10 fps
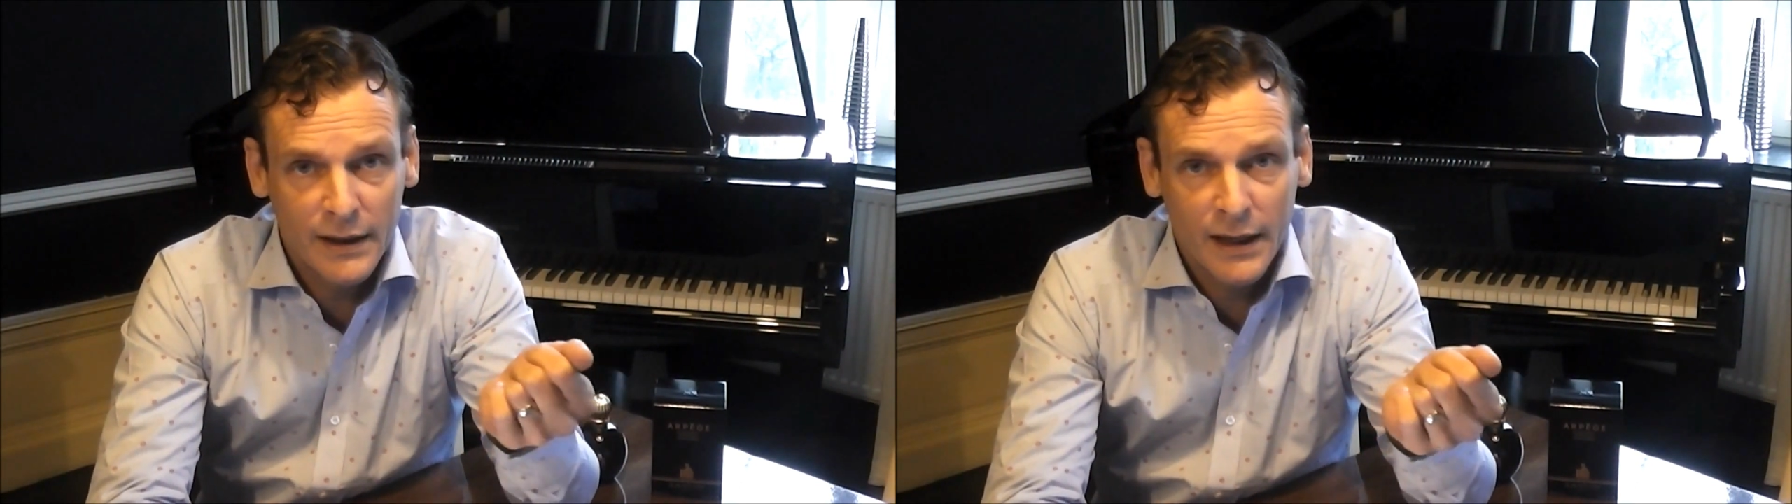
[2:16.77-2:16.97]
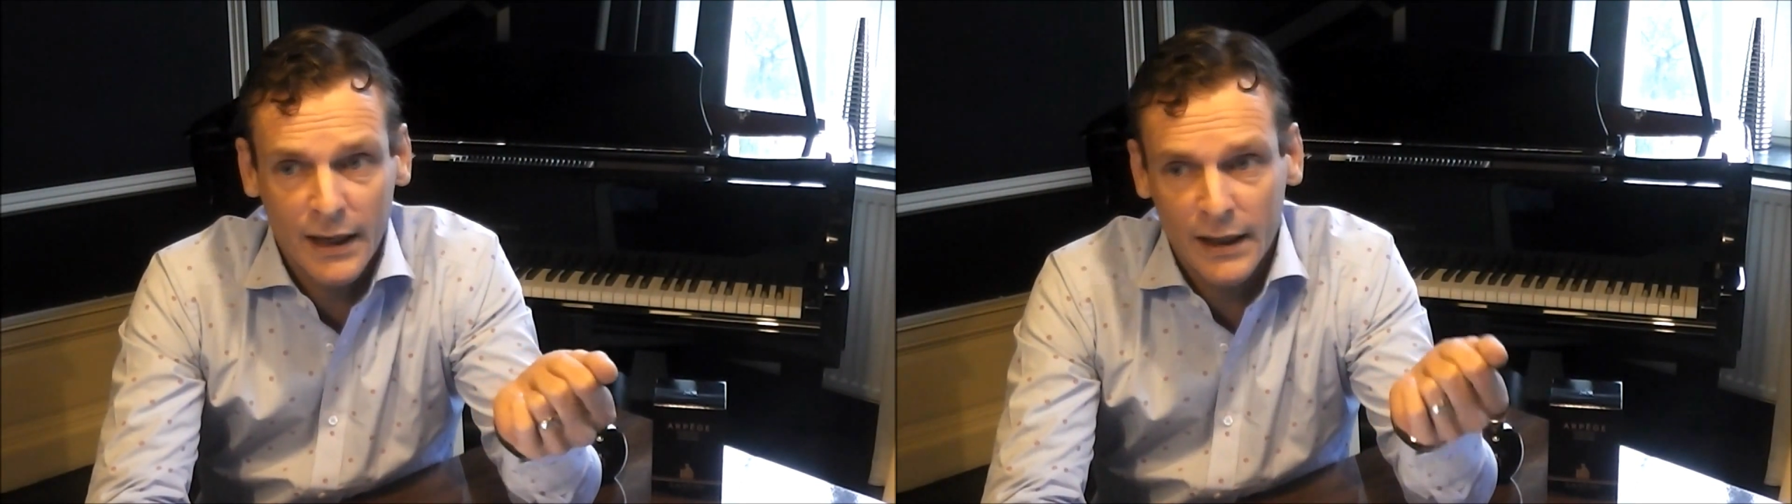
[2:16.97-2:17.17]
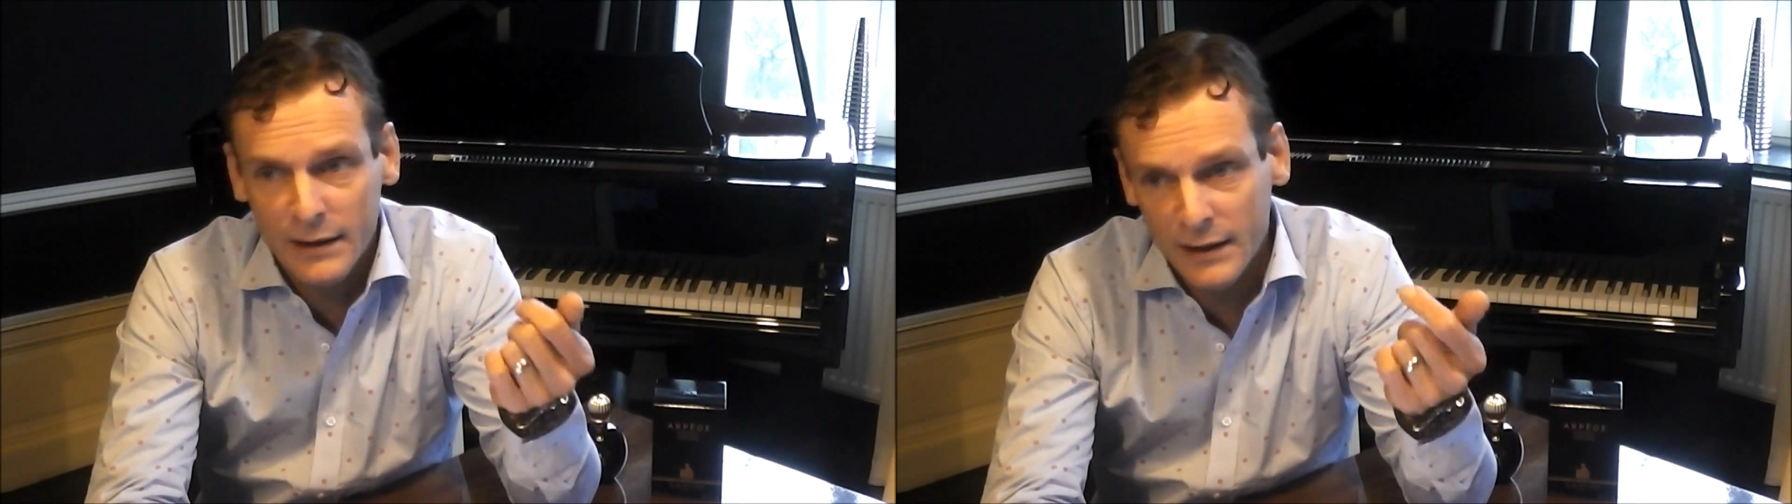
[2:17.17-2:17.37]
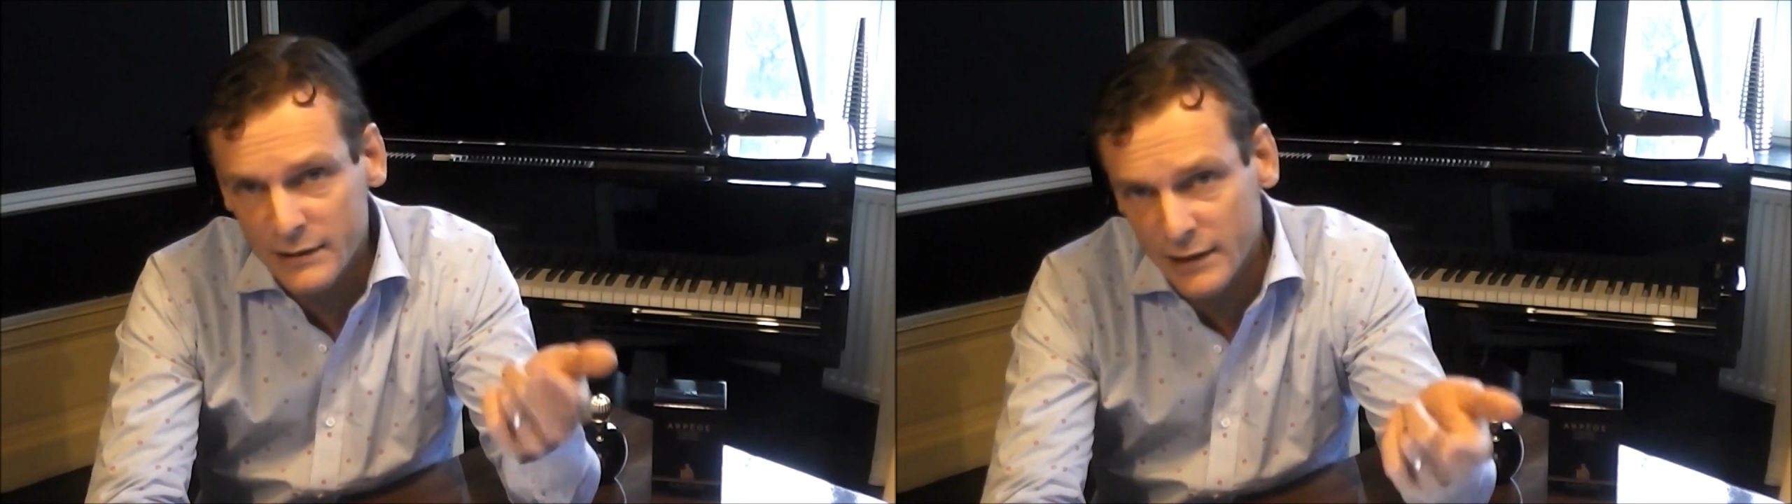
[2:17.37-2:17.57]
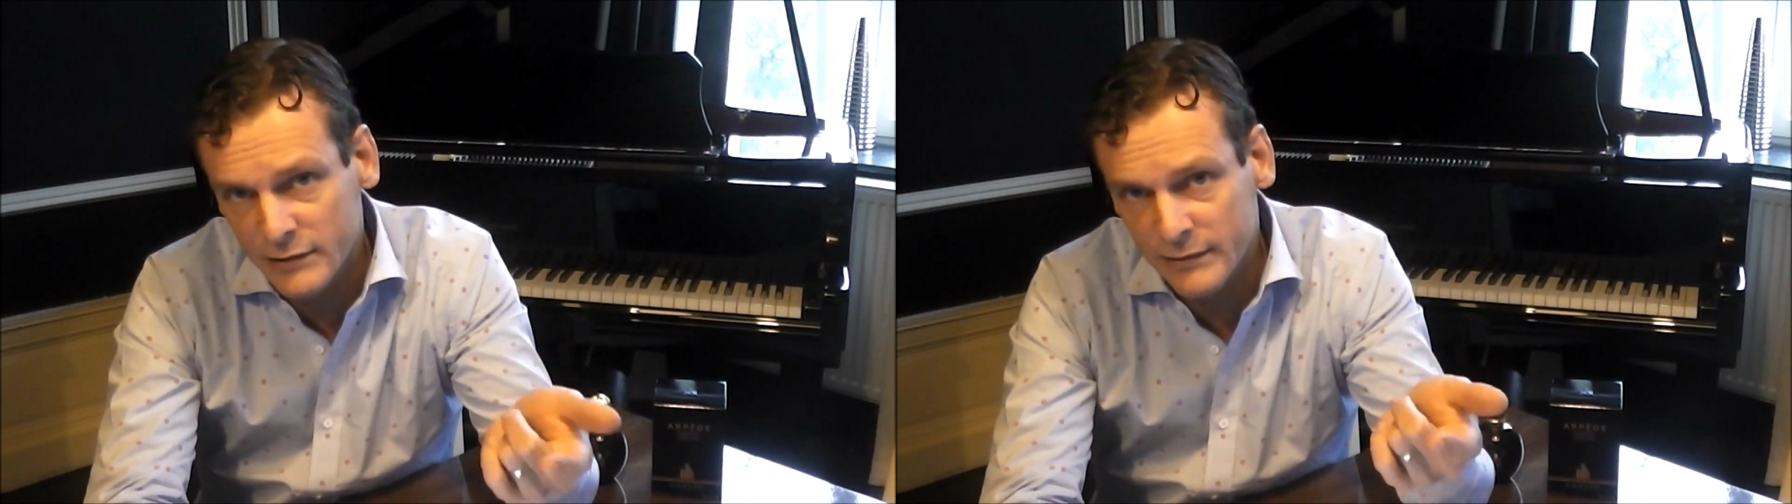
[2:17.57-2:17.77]
and
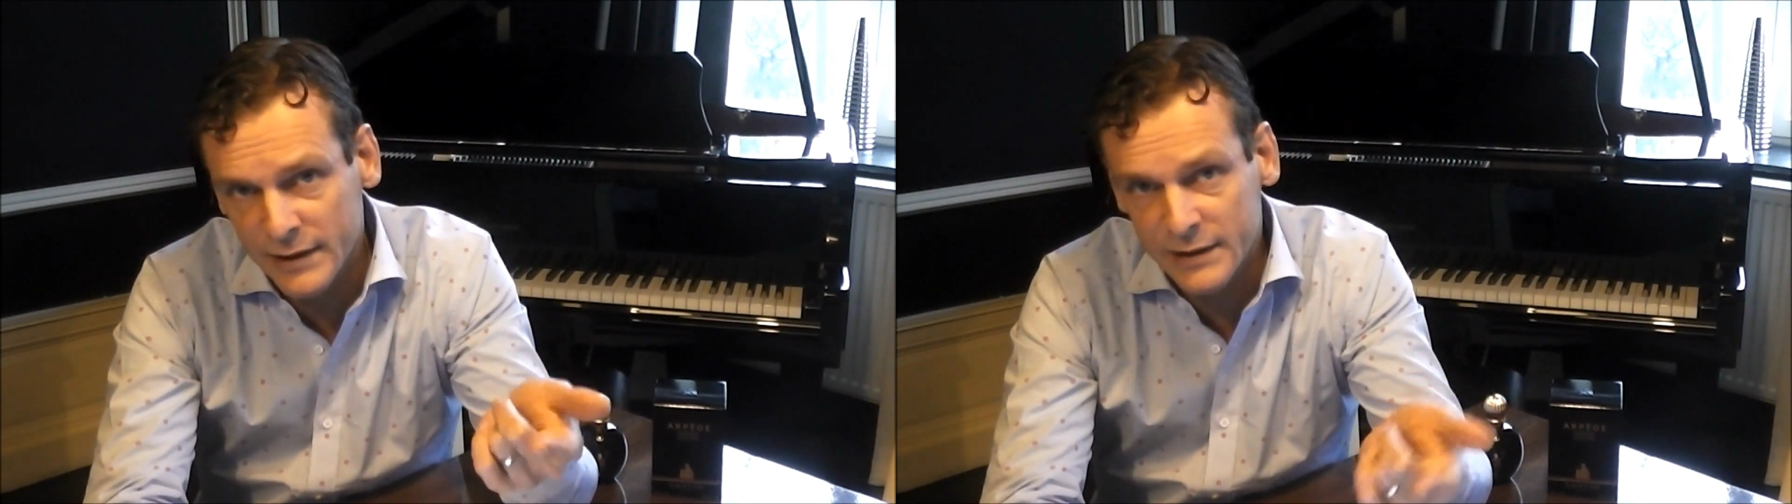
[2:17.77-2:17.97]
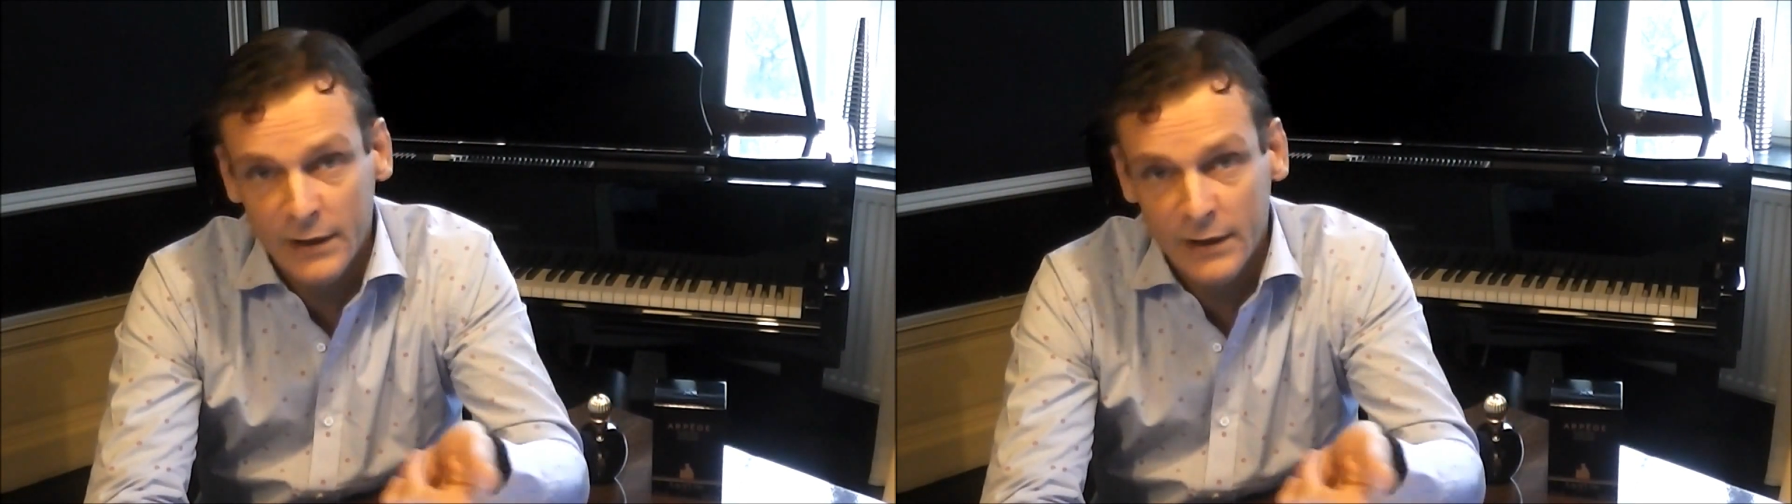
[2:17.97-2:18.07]
accessories,